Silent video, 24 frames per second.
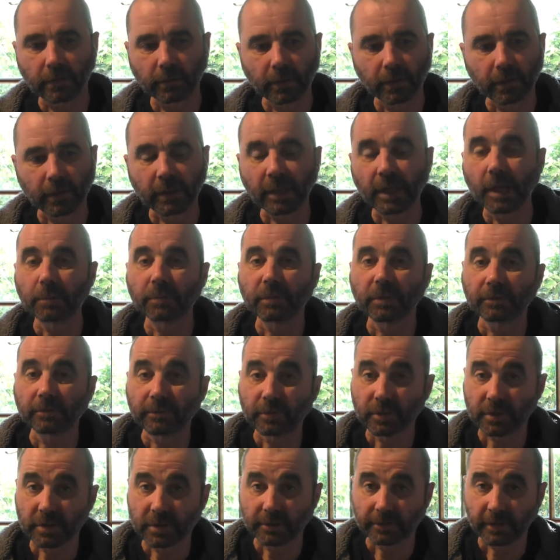income
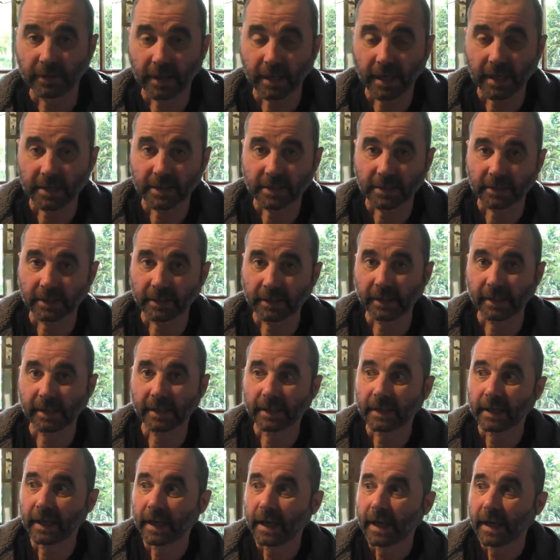diversification
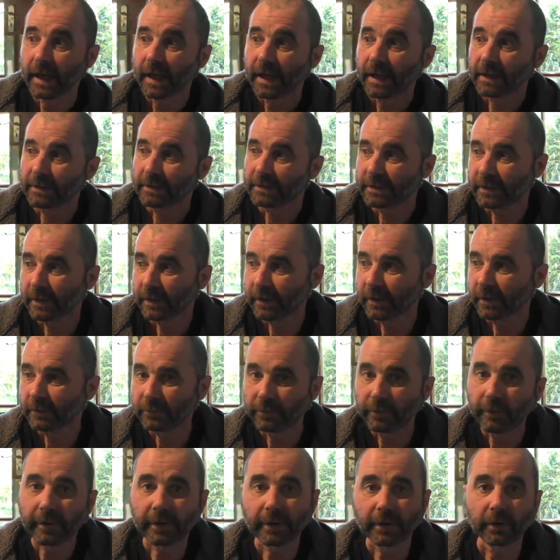again, and so I
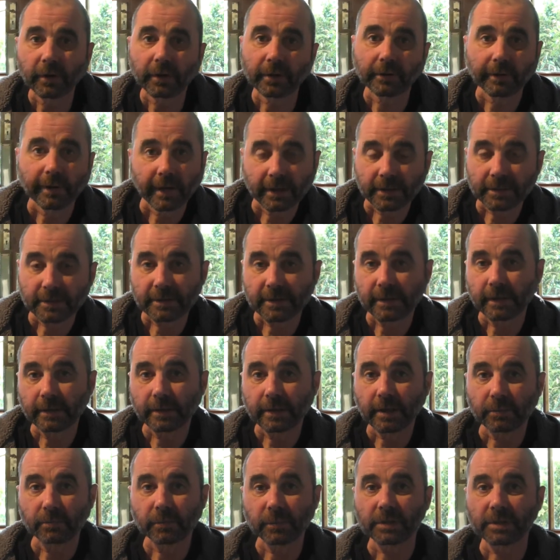finally got around to setting
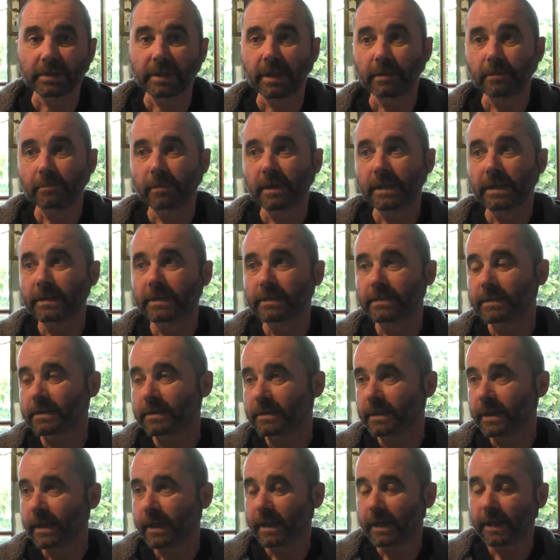up my
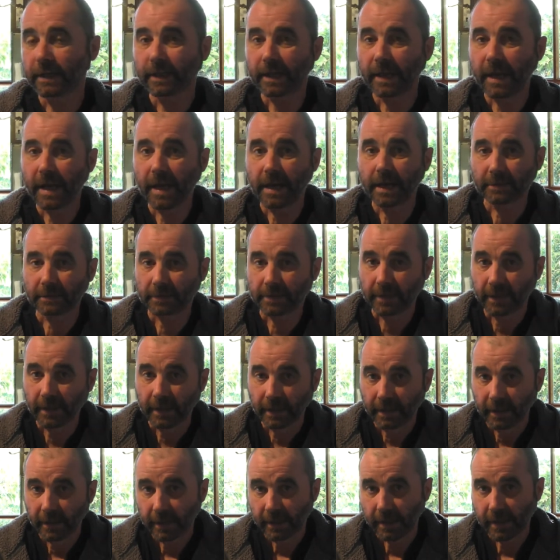Shapeways account
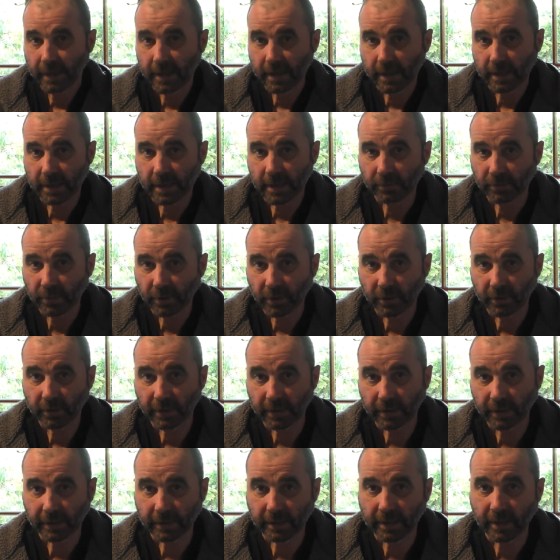and
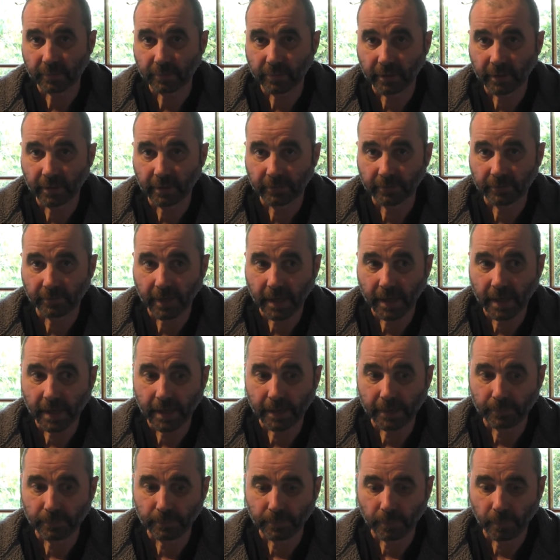uploading a couple of
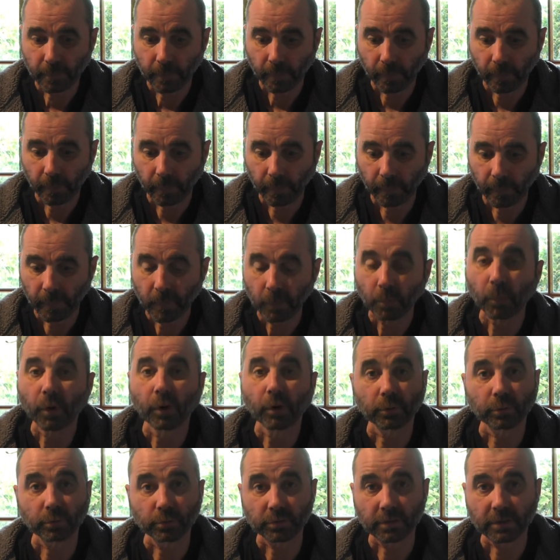
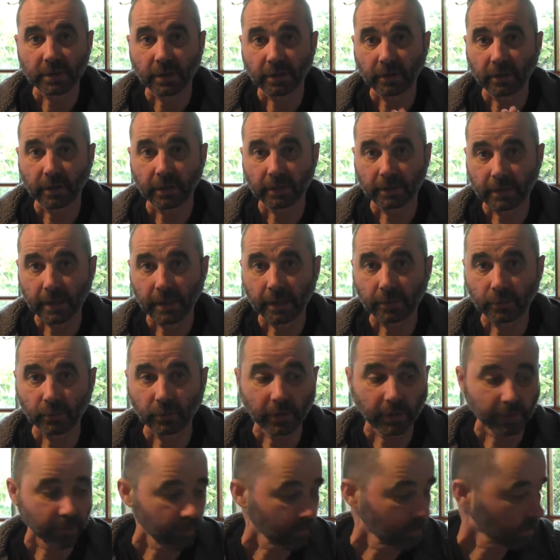models that I'd done
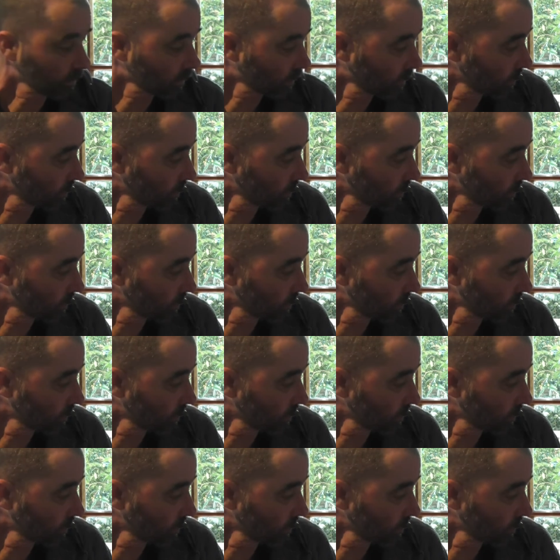earlier on. I